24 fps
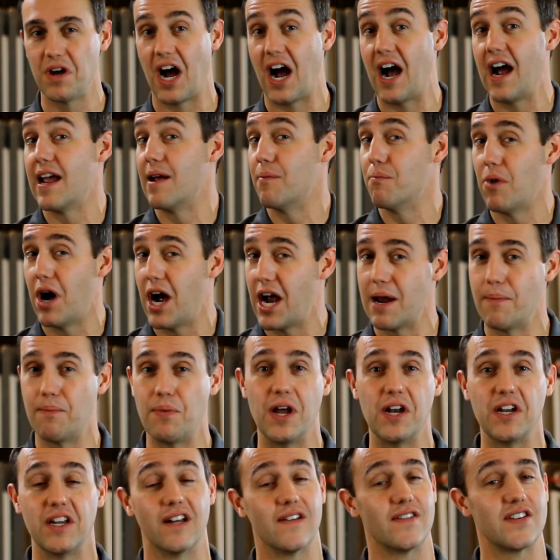in my
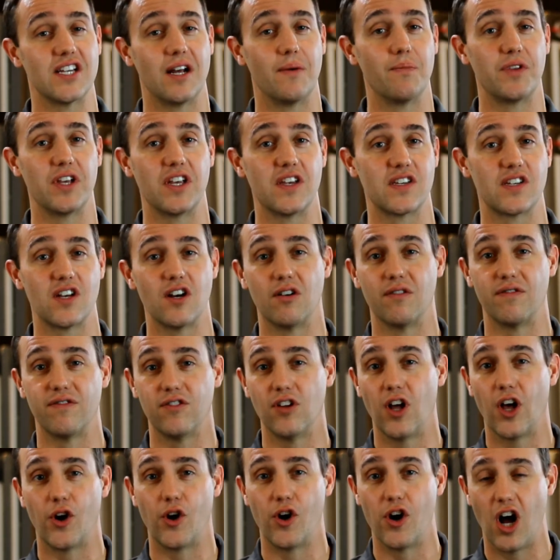opinion, if something is going to
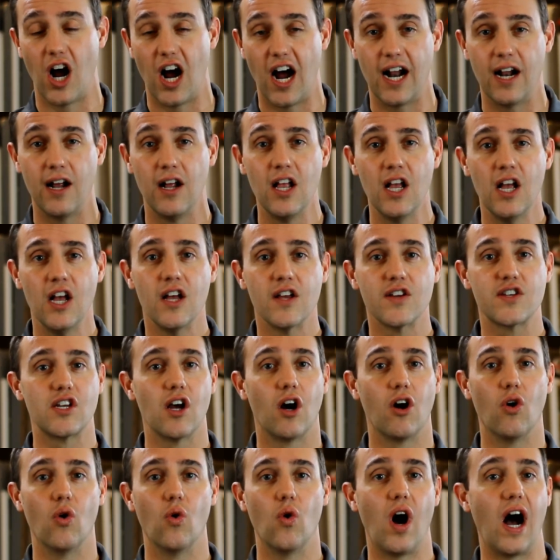flood or not.
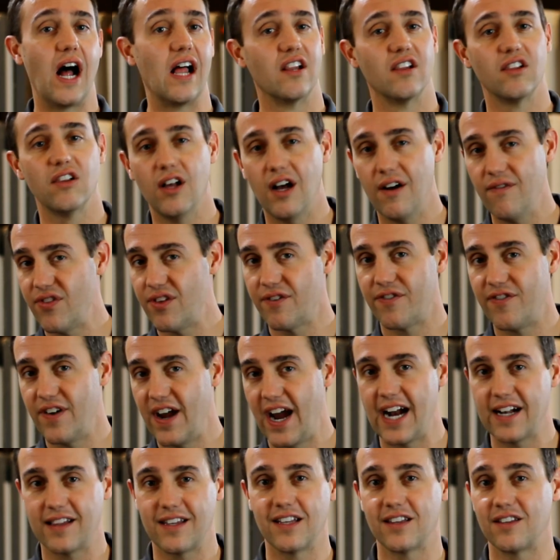So I love the
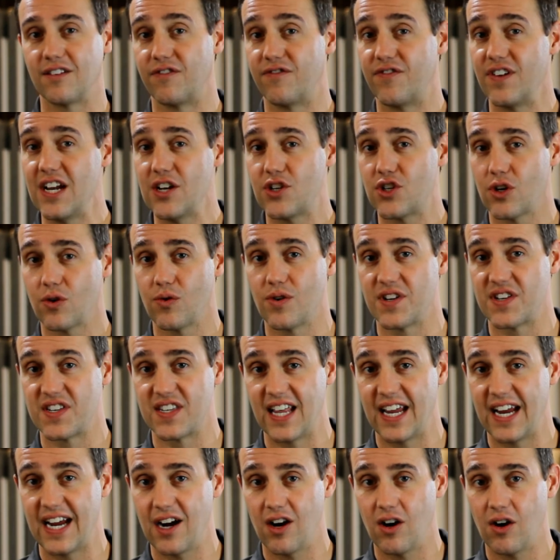fact that the feature is
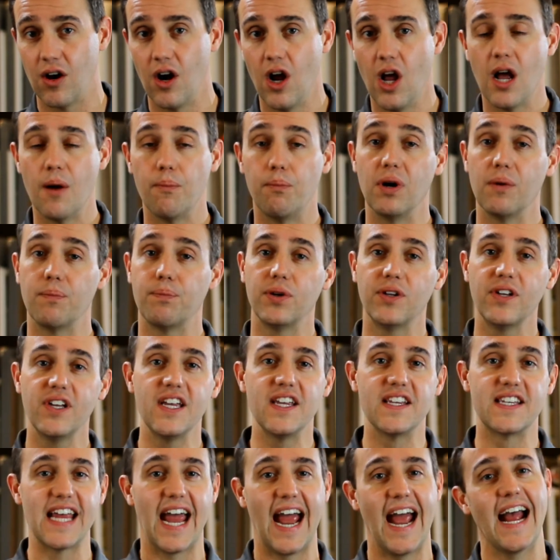there, but
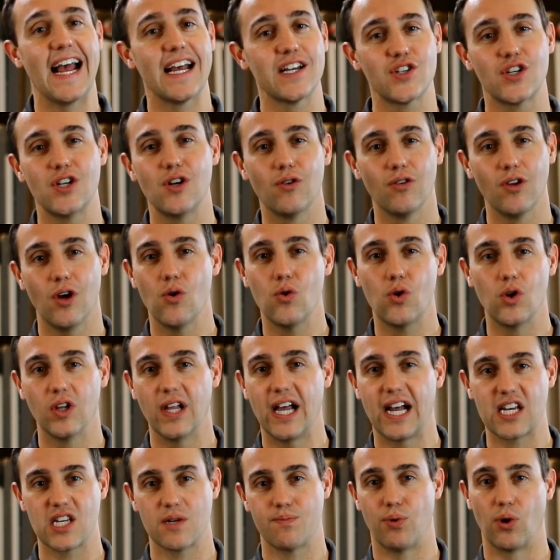please ask your local
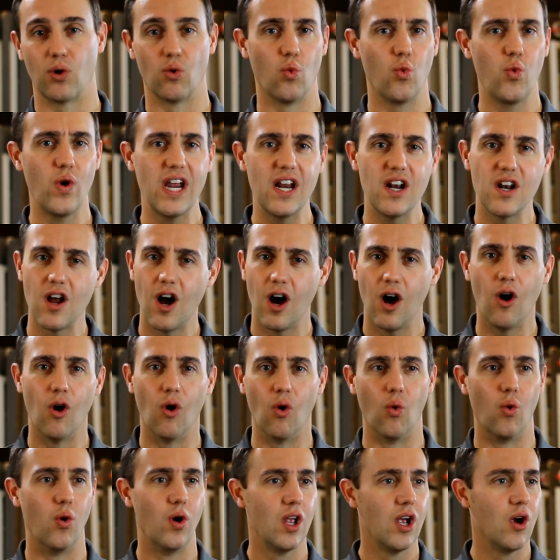expert. We
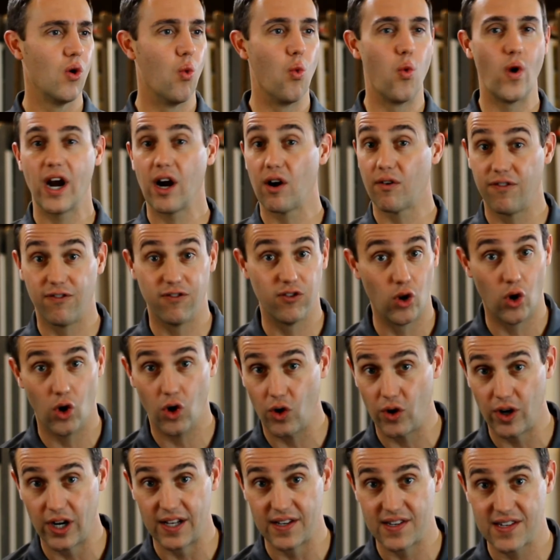know where
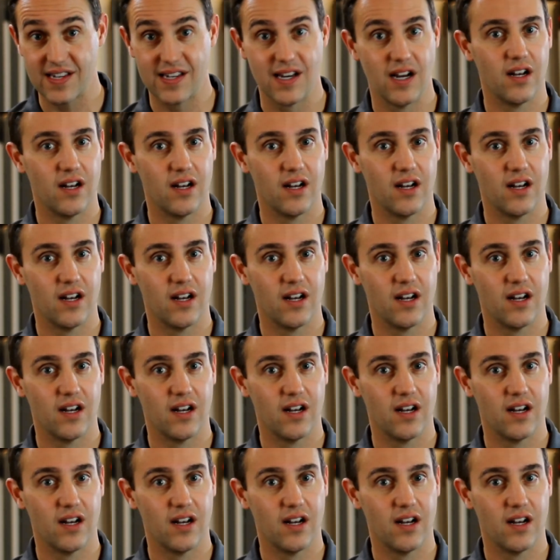Florence